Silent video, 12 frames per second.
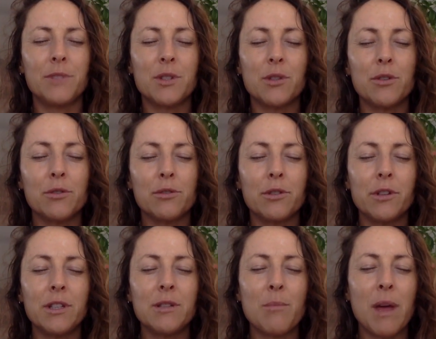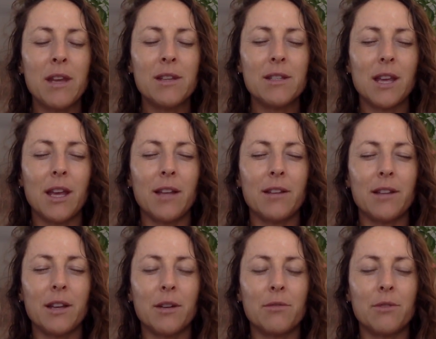So you're learning to meditate
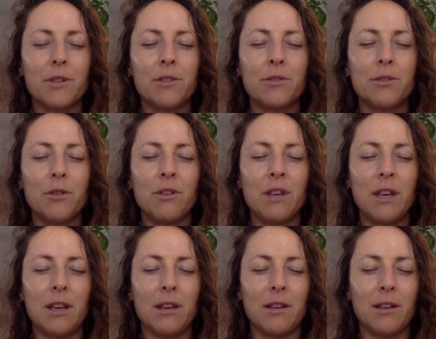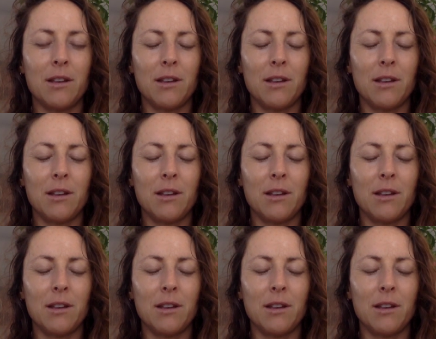like a real yogi.